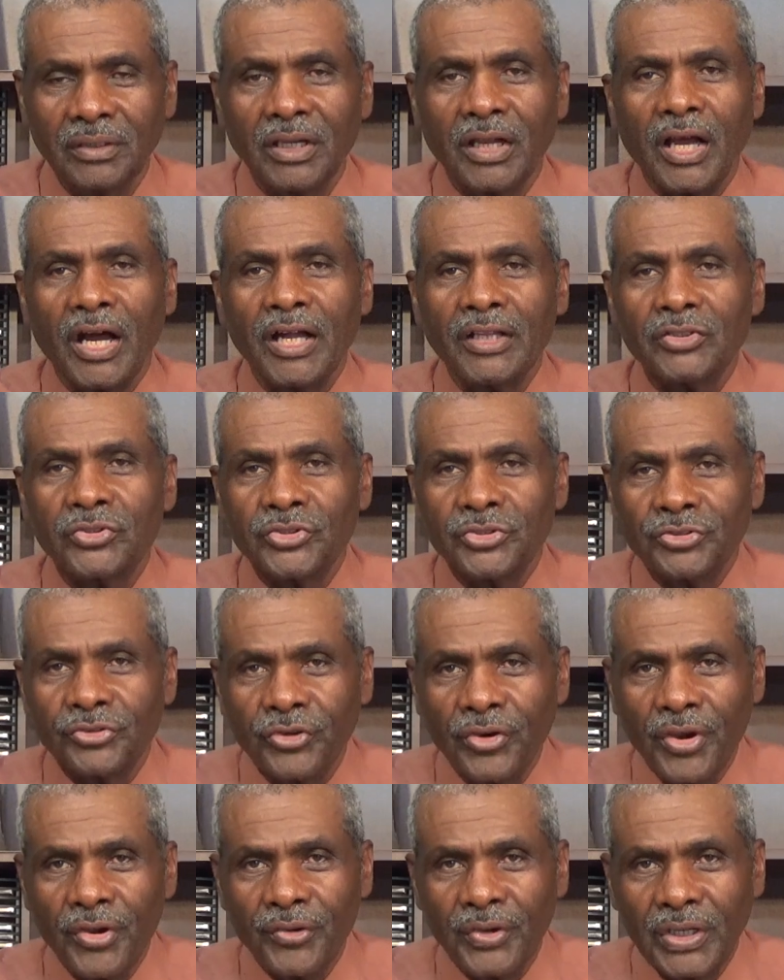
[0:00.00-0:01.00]

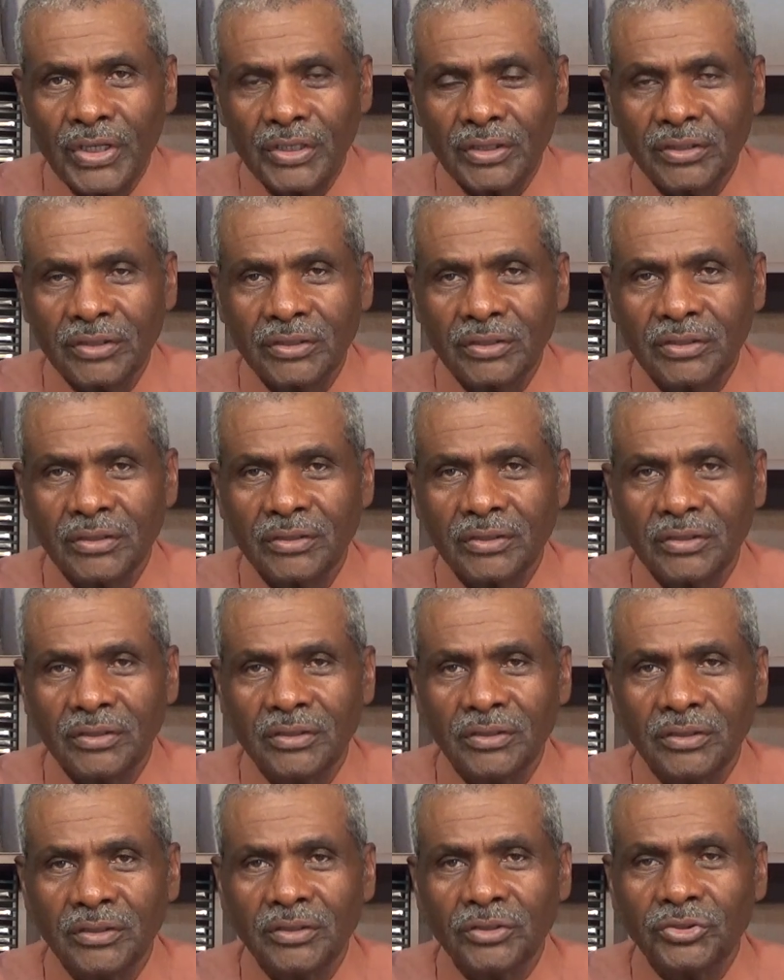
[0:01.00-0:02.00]
contrary
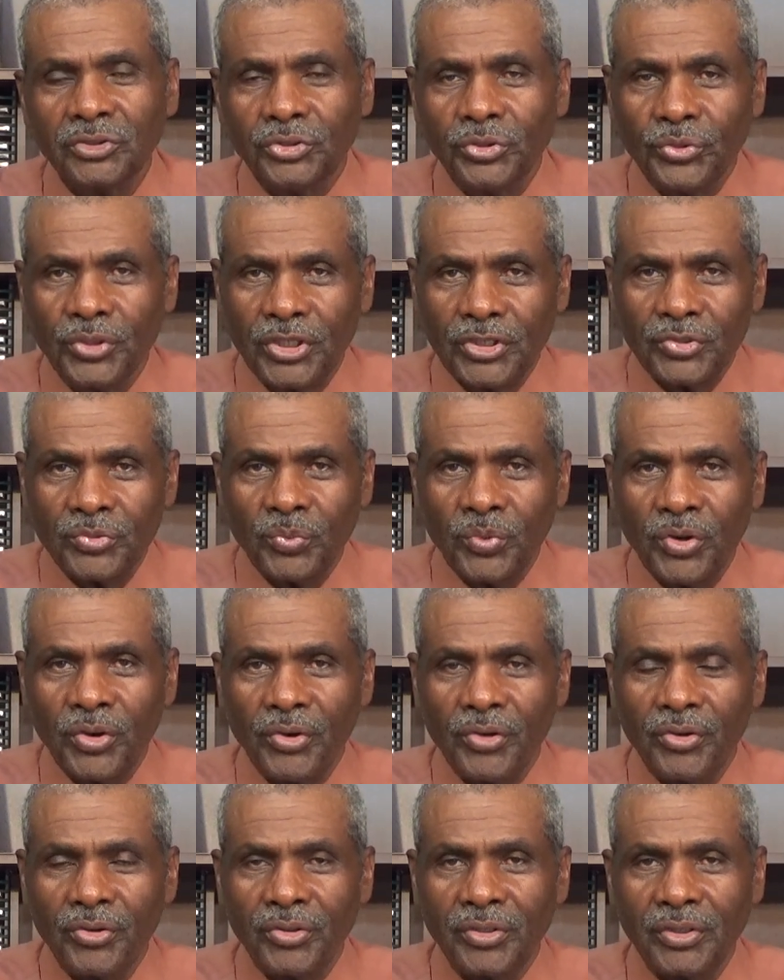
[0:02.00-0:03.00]
to his
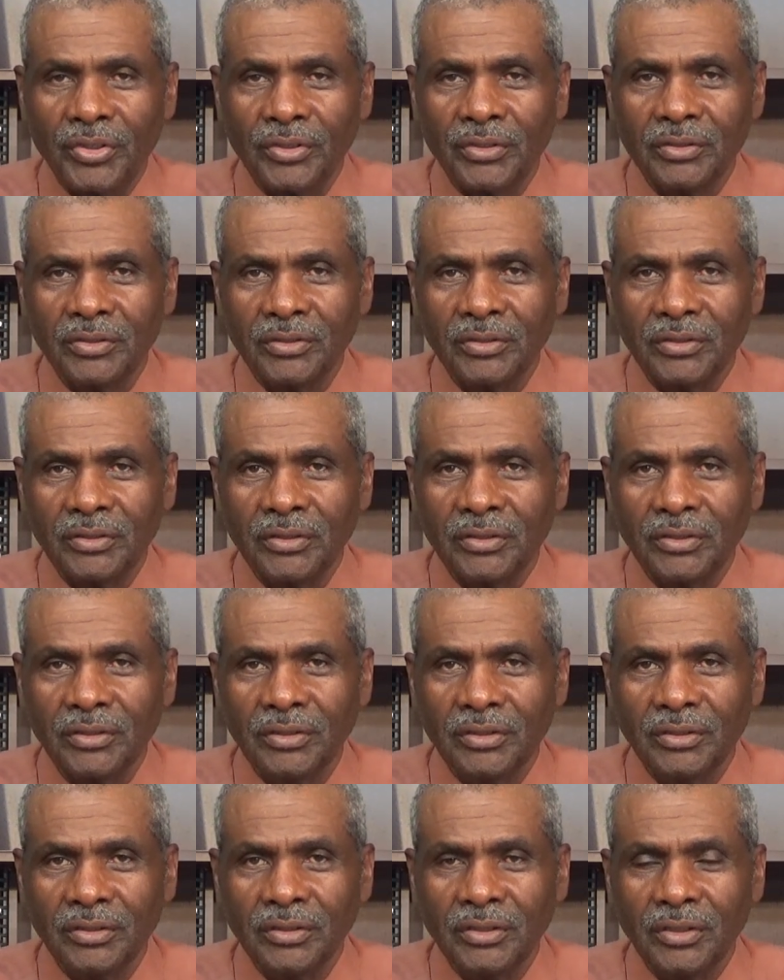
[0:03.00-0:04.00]
word,
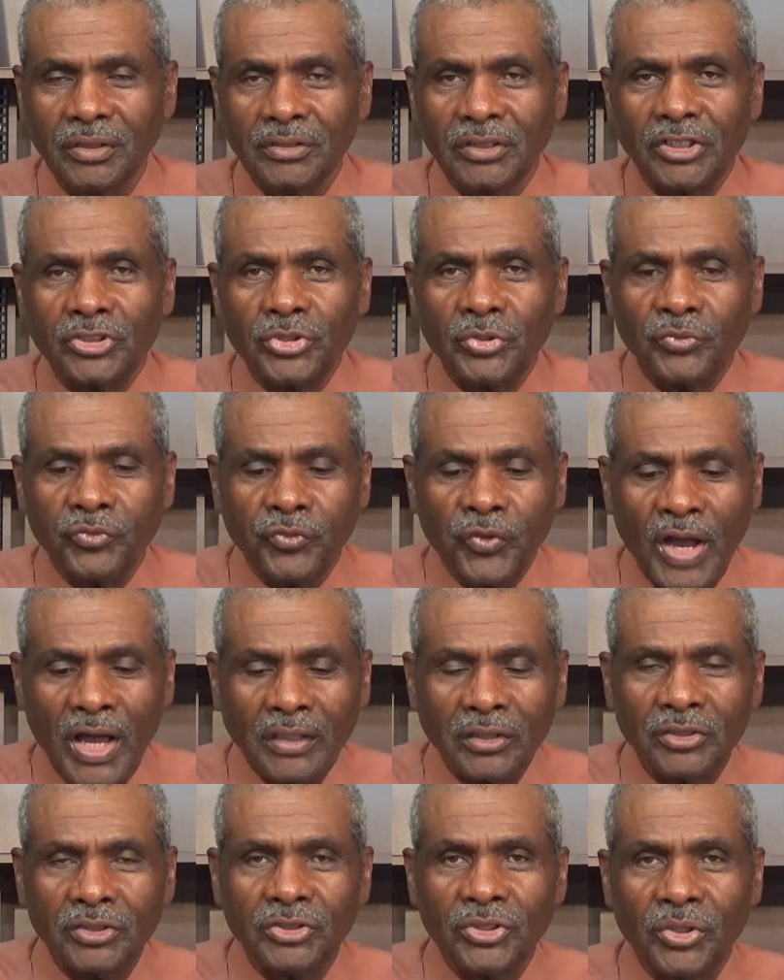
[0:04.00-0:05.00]
that you
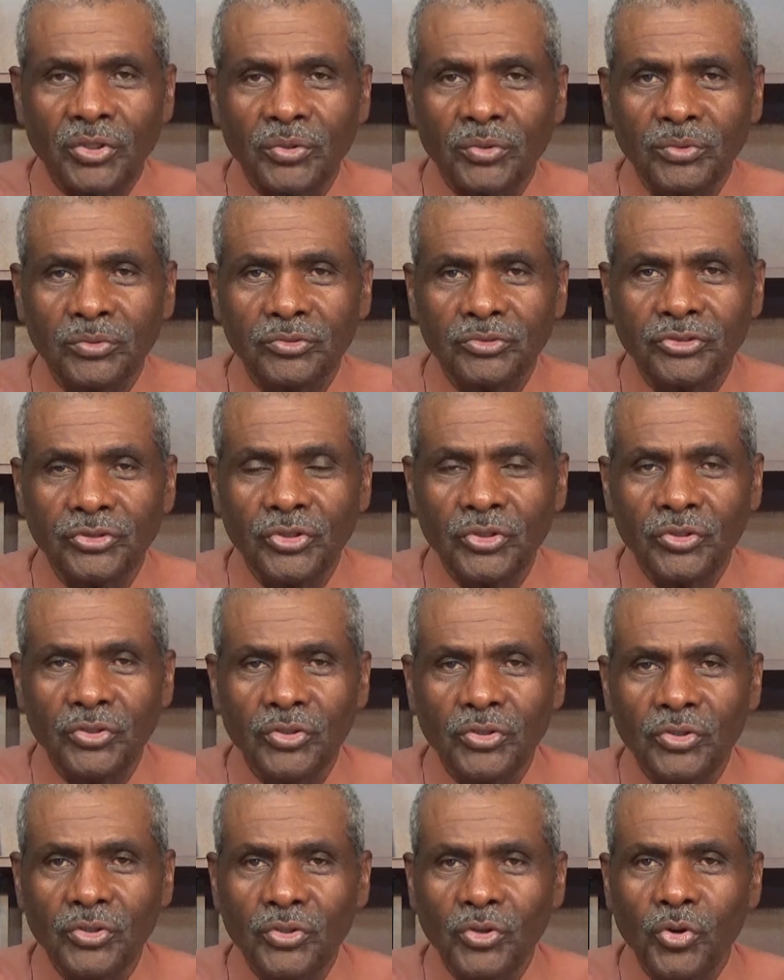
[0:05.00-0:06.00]
follow those
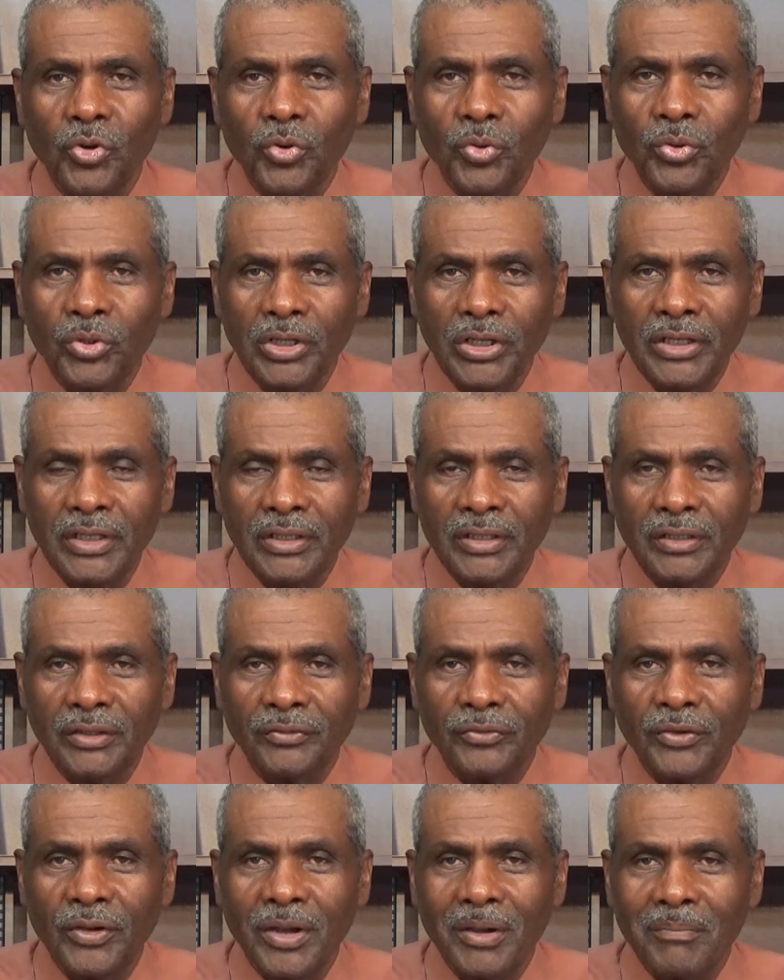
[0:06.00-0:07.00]
who
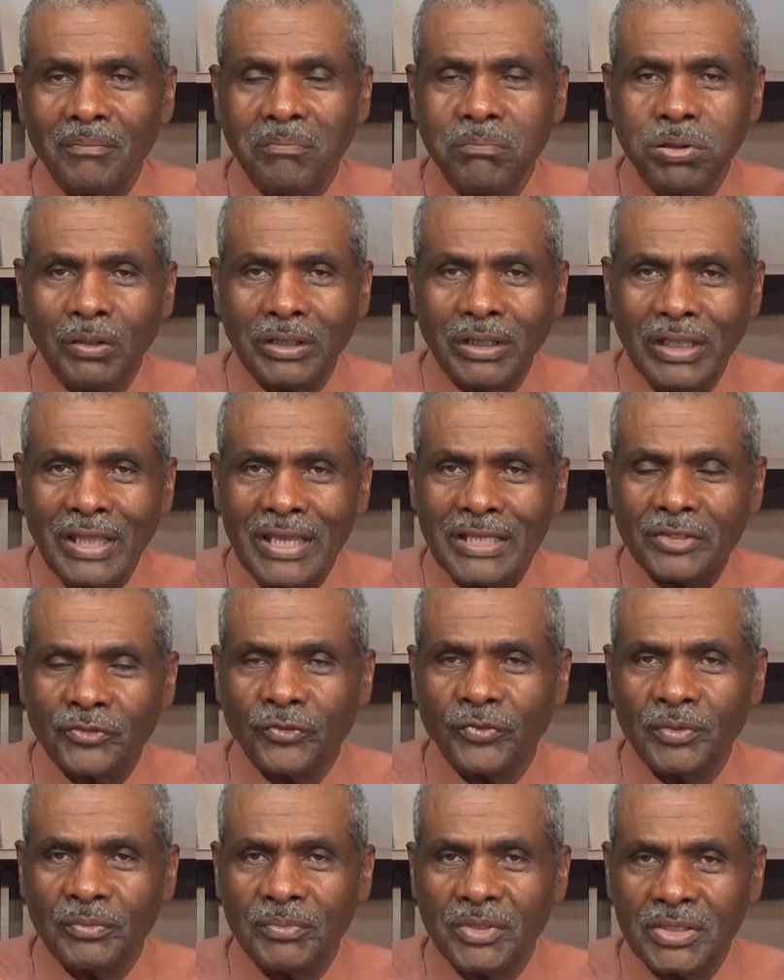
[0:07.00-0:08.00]
live
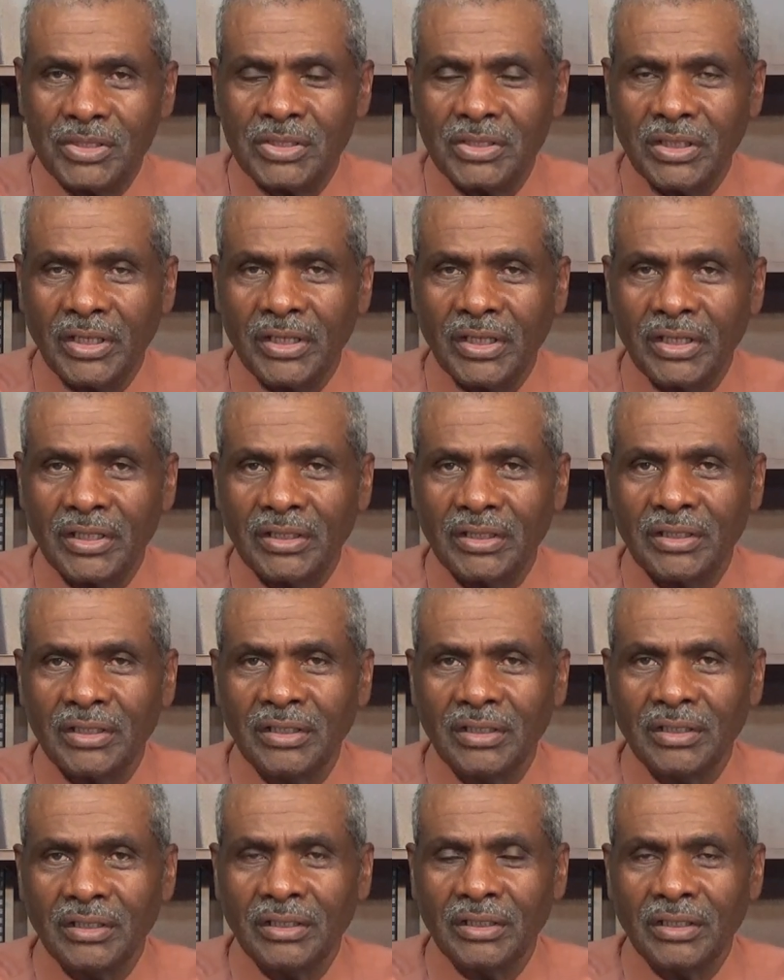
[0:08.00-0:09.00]
blasphemously
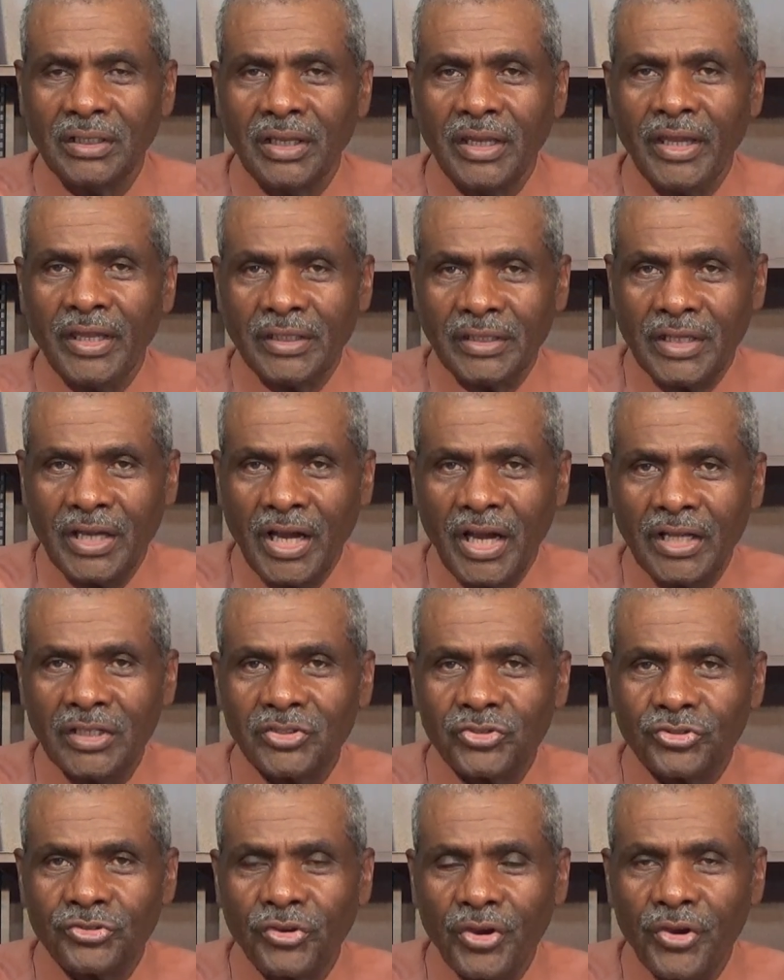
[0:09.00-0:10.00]
and
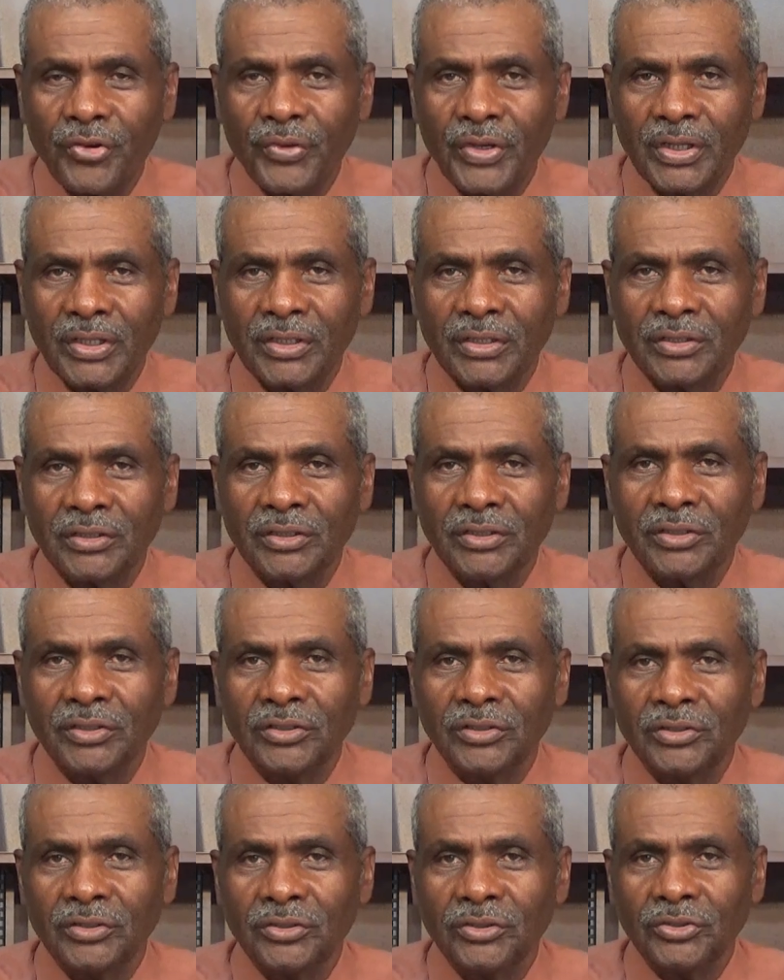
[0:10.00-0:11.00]
contrary
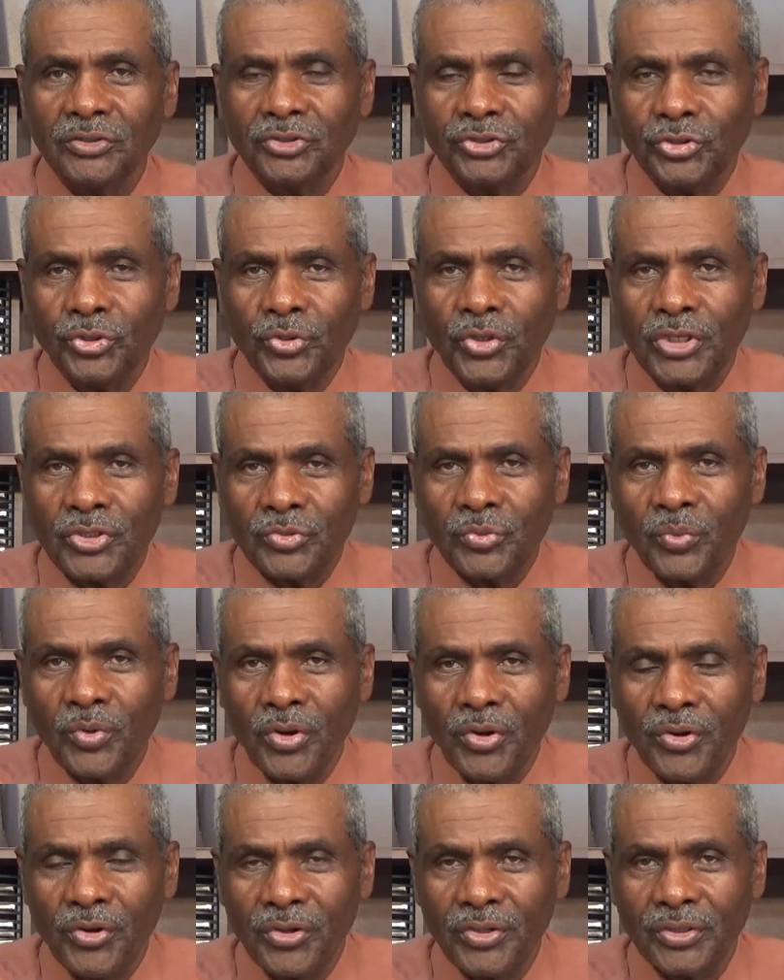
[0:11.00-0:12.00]
to his
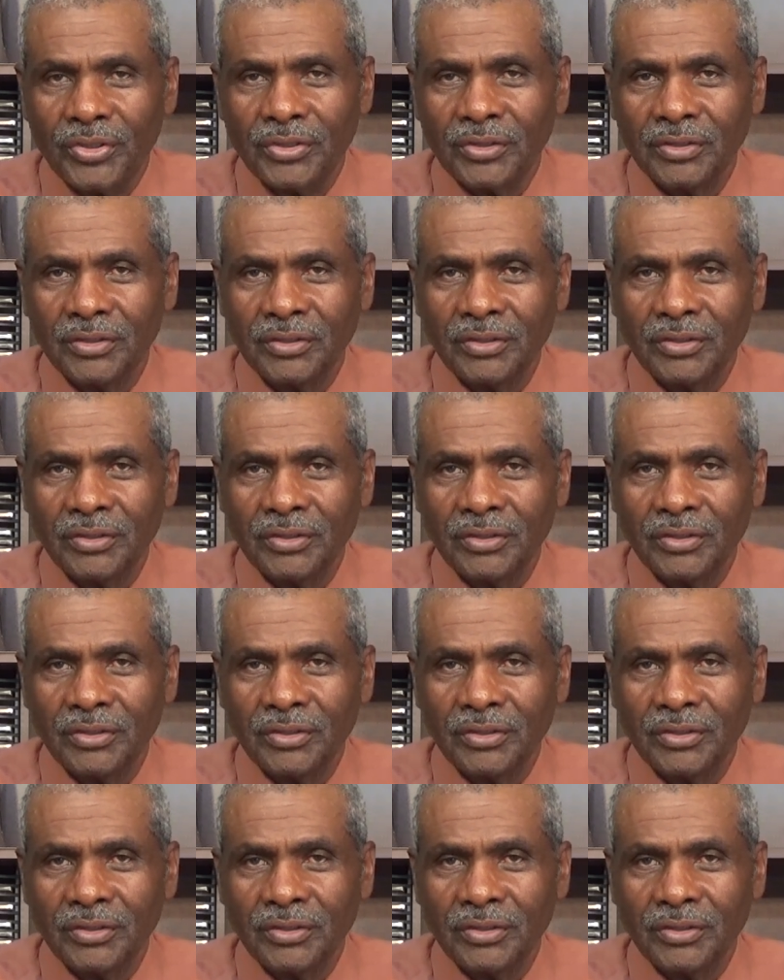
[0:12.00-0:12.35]
word.